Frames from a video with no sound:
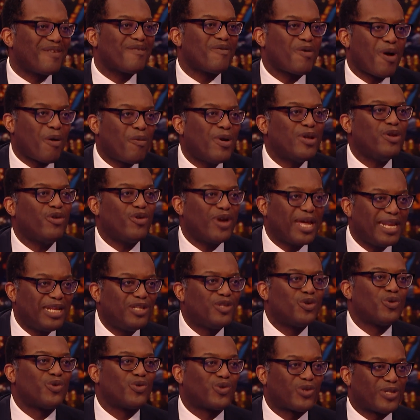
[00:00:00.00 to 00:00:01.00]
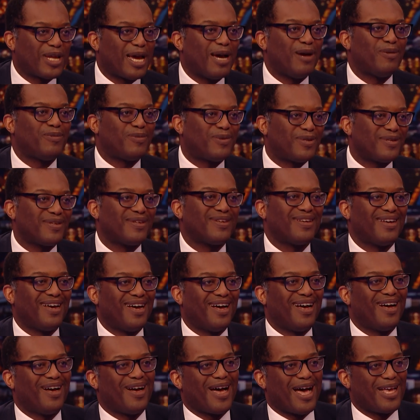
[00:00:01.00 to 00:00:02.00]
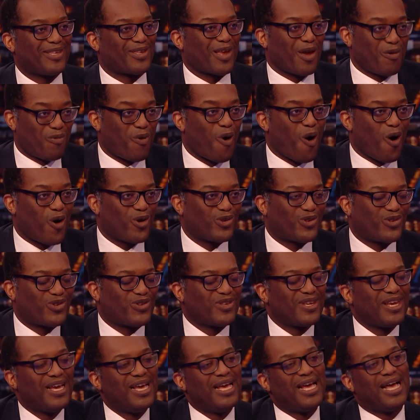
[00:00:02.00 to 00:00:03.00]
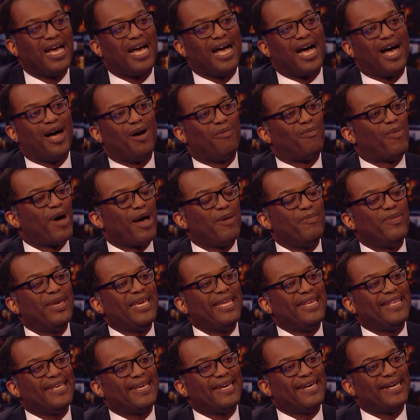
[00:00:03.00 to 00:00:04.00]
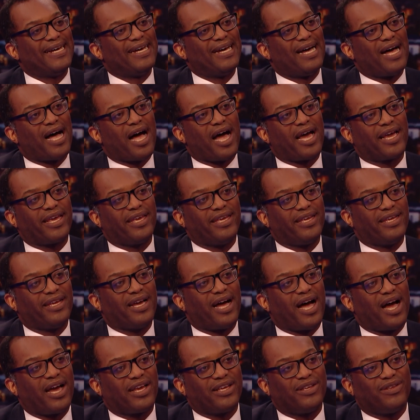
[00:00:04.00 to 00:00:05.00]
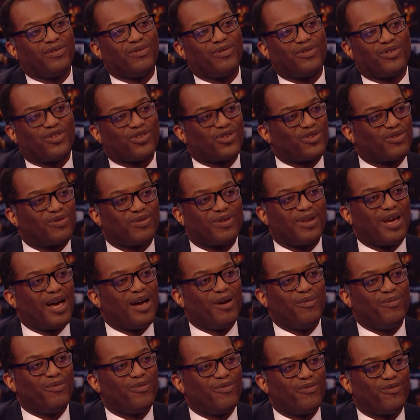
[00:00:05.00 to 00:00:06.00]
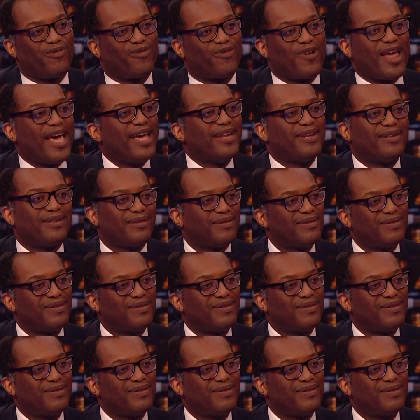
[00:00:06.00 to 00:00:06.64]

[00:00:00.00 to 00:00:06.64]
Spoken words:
when you're getting doorstepped, as I was, by media, I just fled.